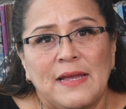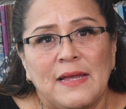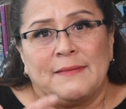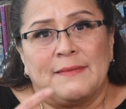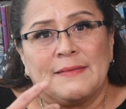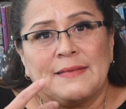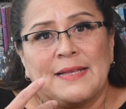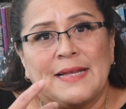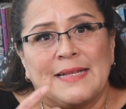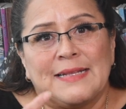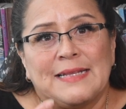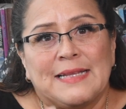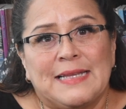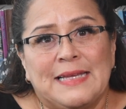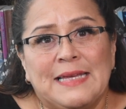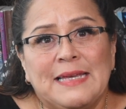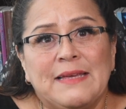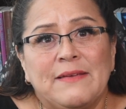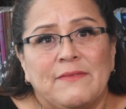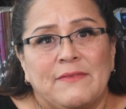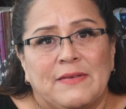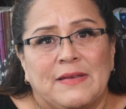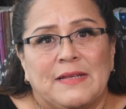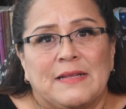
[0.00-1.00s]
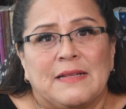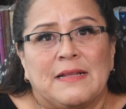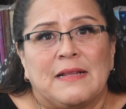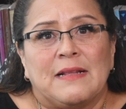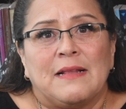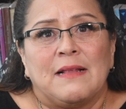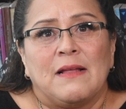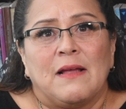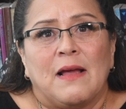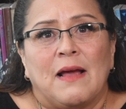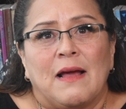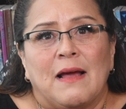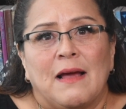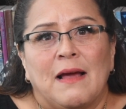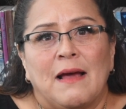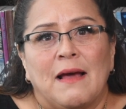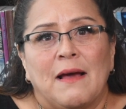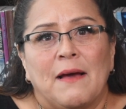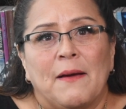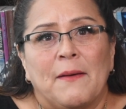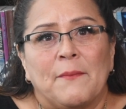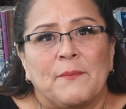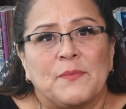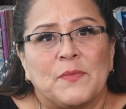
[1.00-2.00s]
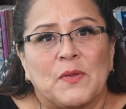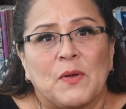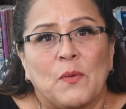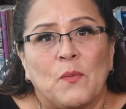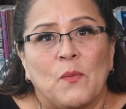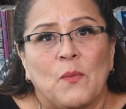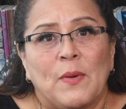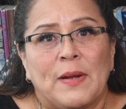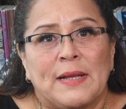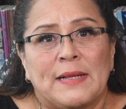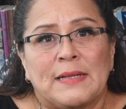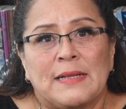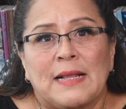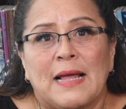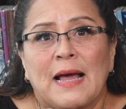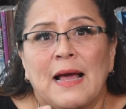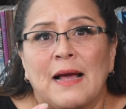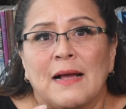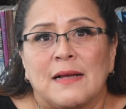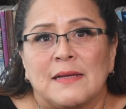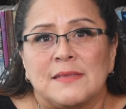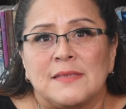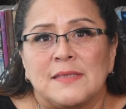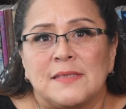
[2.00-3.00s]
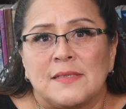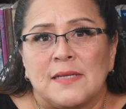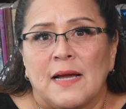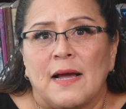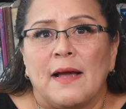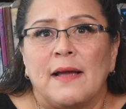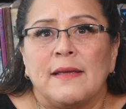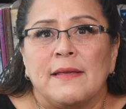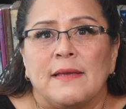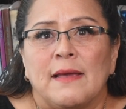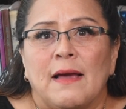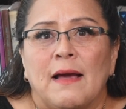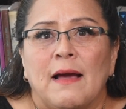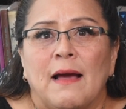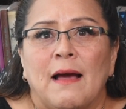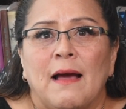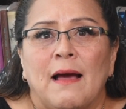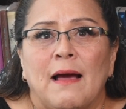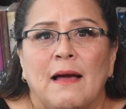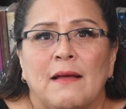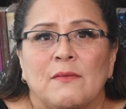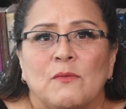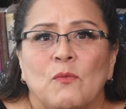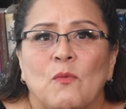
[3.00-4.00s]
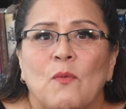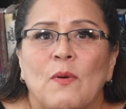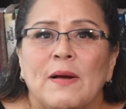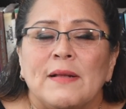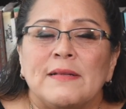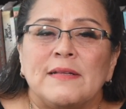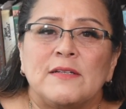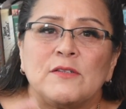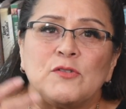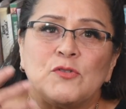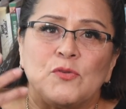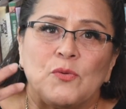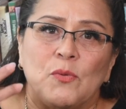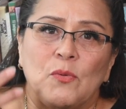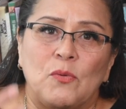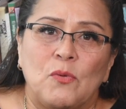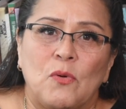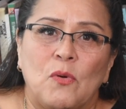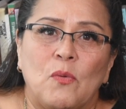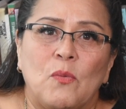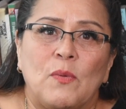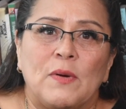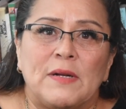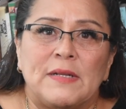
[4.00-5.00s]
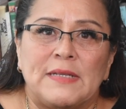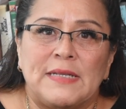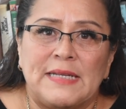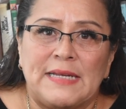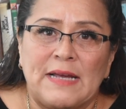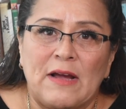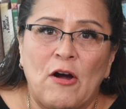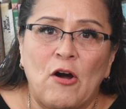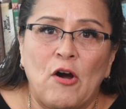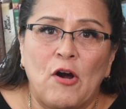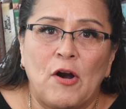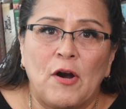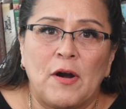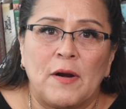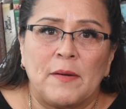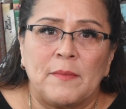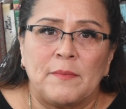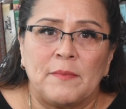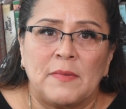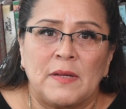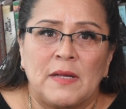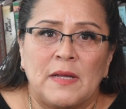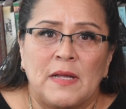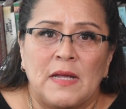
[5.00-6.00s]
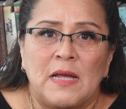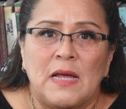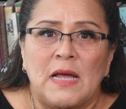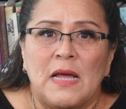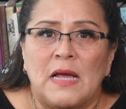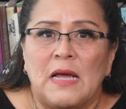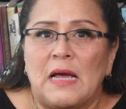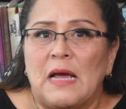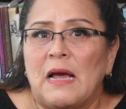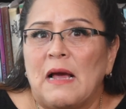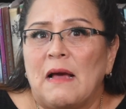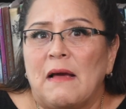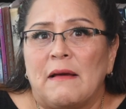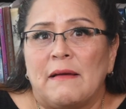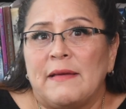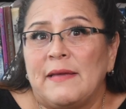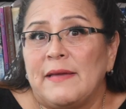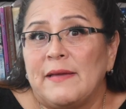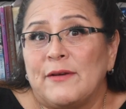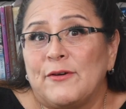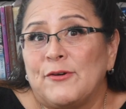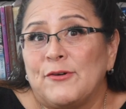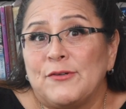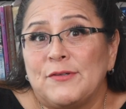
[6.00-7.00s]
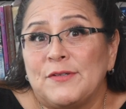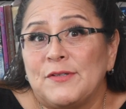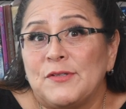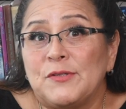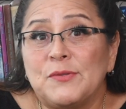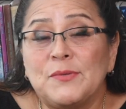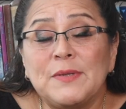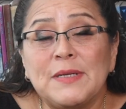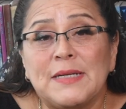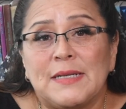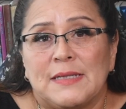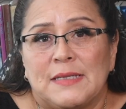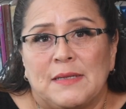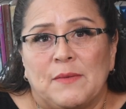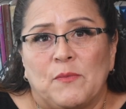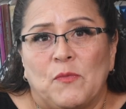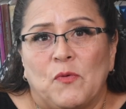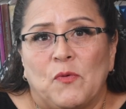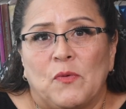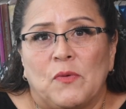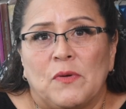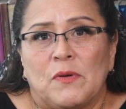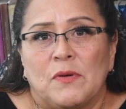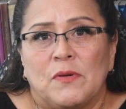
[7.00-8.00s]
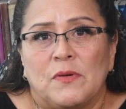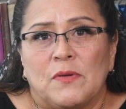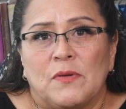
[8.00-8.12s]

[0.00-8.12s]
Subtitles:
that even when Agastya had wanted to lower the arm, he couldn't do it anymore.